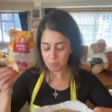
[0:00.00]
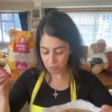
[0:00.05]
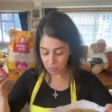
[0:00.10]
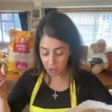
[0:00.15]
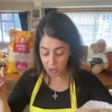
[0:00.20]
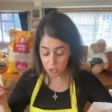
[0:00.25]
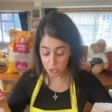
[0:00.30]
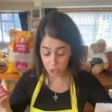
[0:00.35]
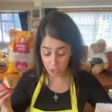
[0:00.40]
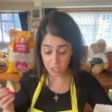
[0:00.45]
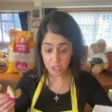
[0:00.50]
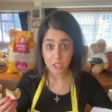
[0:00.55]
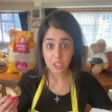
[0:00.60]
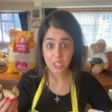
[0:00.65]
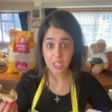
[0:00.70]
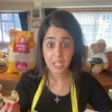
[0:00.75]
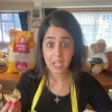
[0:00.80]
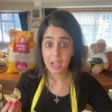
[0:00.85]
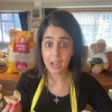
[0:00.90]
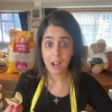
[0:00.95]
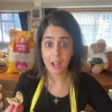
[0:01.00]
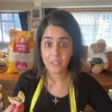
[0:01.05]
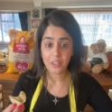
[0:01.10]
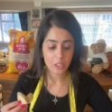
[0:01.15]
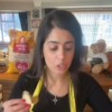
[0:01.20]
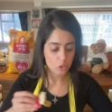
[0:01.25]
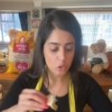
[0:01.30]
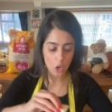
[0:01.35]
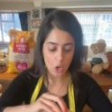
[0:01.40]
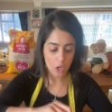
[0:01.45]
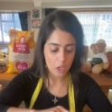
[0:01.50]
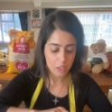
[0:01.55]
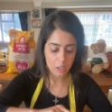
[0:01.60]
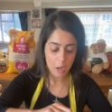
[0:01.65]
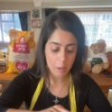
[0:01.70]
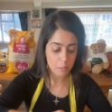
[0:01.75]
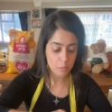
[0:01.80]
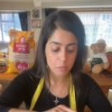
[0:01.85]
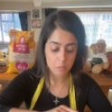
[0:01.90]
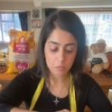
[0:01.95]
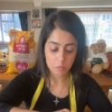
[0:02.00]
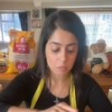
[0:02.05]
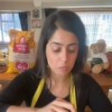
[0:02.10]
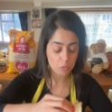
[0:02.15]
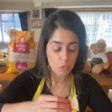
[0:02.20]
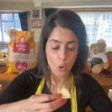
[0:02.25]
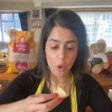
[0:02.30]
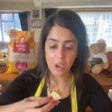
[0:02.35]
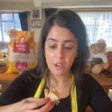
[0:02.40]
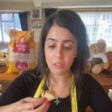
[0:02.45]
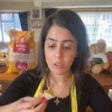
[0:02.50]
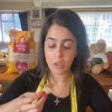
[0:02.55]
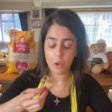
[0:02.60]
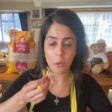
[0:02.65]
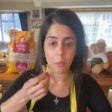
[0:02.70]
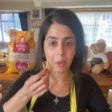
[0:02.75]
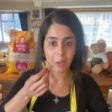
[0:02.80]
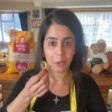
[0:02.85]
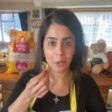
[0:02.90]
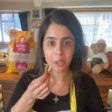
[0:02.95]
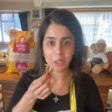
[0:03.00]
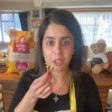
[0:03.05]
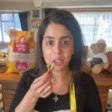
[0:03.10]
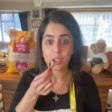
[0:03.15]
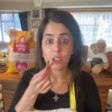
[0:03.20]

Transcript: You can just eat it like this. Not even, oh my gosh.